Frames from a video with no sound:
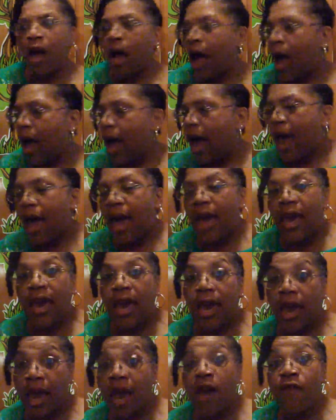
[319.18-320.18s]

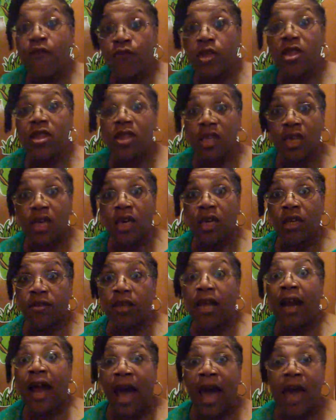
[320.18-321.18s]
I
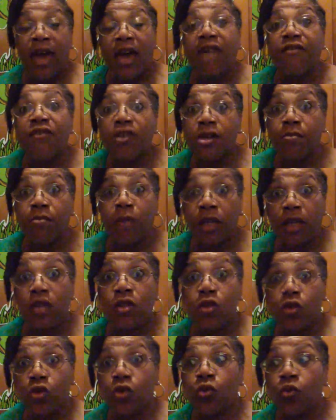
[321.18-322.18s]
everything that I have
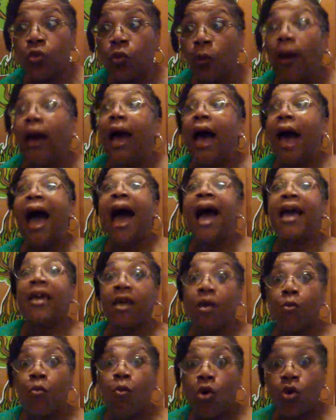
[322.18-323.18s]
committed to, I
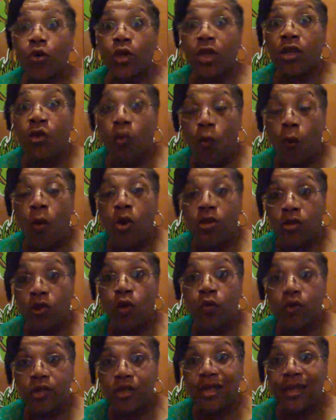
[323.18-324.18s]
am working on
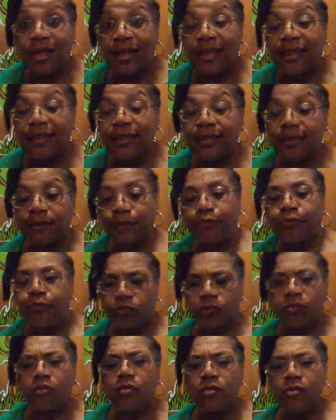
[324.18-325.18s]
those things.
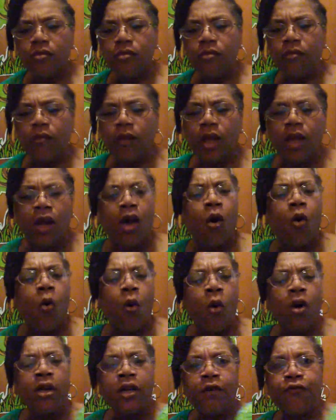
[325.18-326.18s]

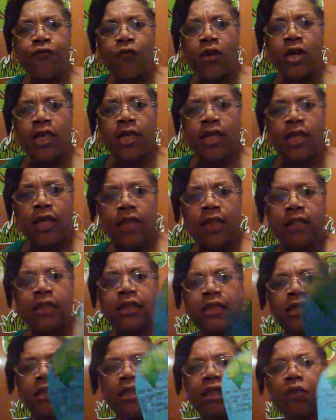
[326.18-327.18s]
On the front of
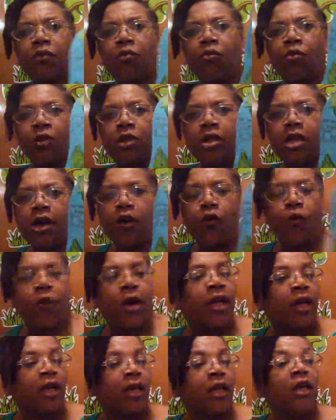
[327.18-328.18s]
this, when we
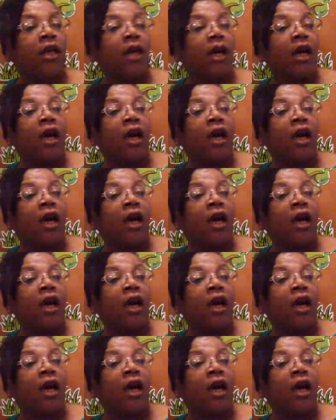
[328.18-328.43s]
decorated it,